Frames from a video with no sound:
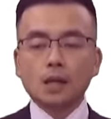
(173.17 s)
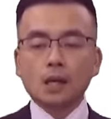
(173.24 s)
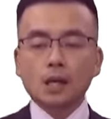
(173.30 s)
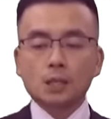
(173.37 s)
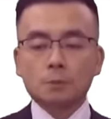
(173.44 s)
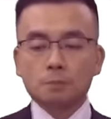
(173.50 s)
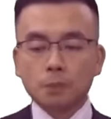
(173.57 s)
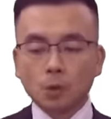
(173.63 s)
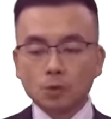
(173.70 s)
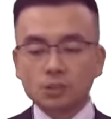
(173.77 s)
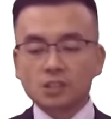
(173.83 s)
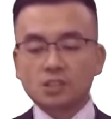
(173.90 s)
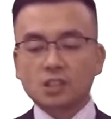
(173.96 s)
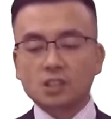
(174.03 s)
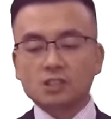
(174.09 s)
And the board
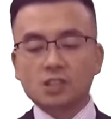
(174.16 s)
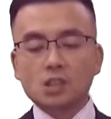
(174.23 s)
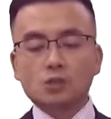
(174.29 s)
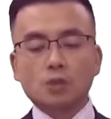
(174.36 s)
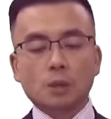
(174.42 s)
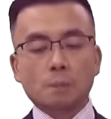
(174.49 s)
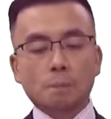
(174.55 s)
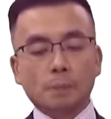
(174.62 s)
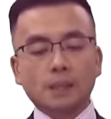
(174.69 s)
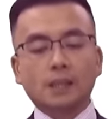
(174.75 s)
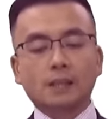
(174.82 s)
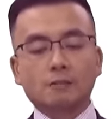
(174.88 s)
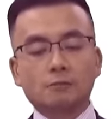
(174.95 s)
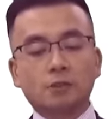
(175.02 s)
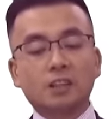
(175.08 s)
is considering
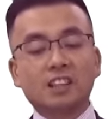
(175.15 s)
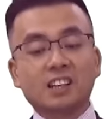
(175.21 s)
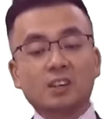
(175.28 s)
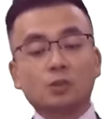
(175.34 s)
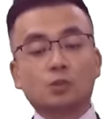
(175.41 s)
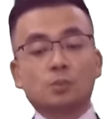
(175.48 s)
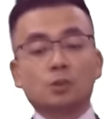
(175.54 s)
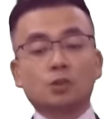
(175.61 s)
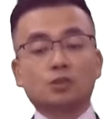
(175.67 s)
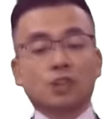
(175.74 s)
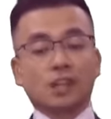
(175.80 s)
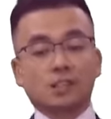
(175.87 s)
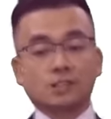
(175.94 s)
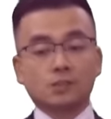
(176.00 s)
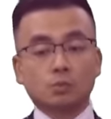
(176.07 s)
bidding for a large
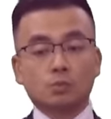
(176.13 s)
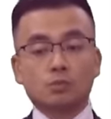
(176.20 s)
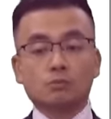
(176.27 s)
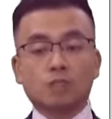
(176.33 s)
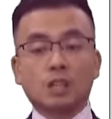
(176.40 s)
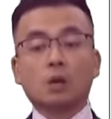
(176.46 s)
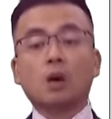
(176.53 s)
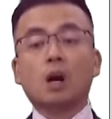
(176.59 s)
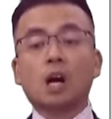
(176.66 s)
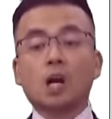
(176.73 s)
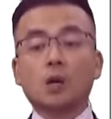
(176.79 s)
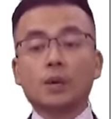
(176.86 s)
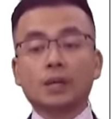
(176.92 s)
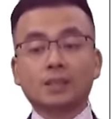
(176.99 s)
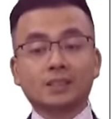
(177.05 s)
project
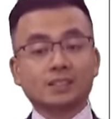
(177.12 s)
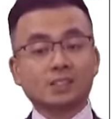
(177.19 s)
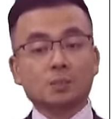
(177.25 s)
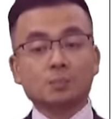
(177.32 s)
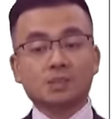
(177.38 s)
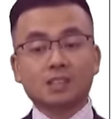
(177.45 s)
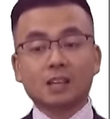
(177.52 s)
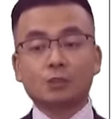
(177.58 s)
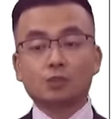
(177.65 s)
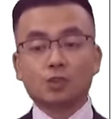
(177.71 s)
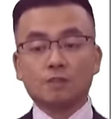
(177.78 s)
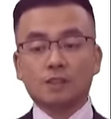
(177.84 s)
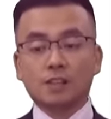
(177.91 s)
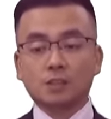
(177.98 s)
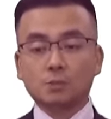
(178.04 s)
requiring the substantial
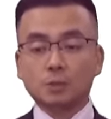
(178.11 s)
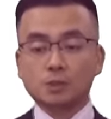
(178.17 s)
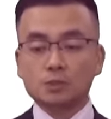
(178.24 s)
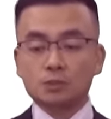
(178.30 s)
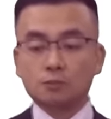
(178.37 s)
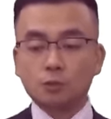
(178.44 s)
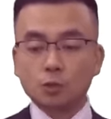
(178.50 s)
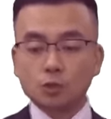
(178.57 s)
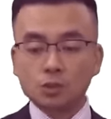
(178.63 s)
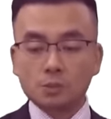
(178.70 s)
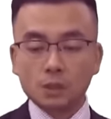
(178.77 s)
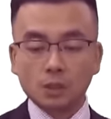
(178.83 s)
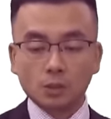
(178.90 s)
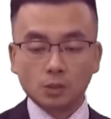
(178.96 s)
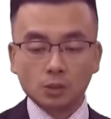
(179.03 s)
investment of $40
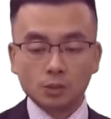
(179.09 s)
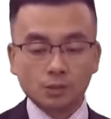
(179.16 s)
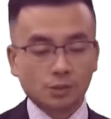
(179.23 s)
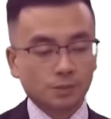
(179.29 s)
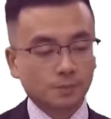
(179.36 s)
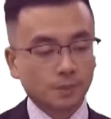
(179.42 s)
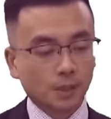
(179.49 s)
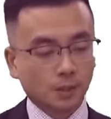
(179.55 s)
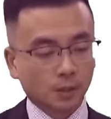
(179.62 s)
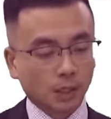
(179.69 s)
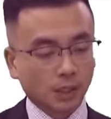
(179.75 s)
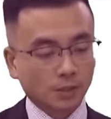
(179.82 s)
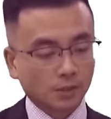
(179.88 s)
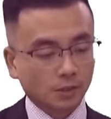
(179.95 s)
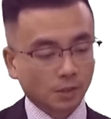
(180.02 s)
million.
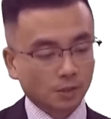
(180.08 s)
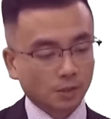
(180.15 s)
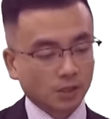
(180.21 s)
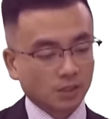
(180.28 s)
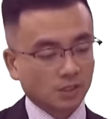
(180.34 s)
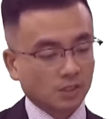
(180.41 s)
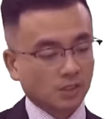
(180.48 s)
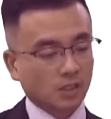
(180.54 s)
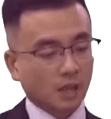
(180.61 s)
Okay, so this is